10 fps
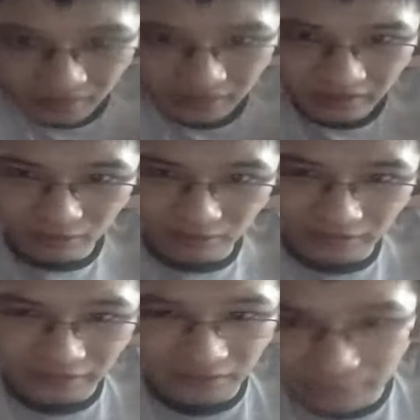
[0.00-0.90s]
I would
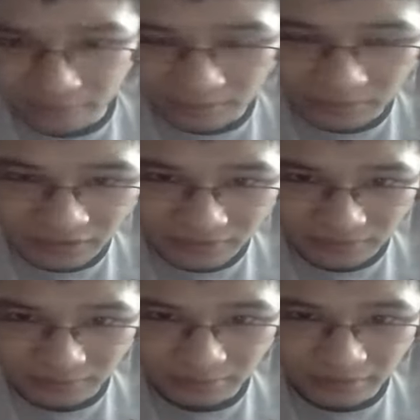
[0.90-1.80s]
like live in the best
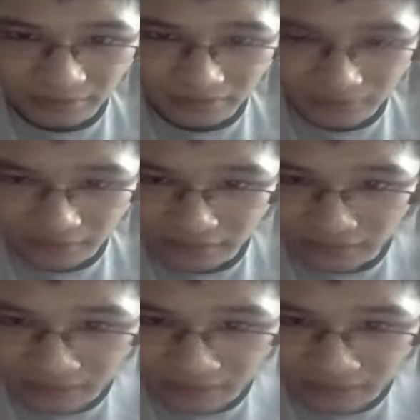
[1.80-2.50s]
with my best friend in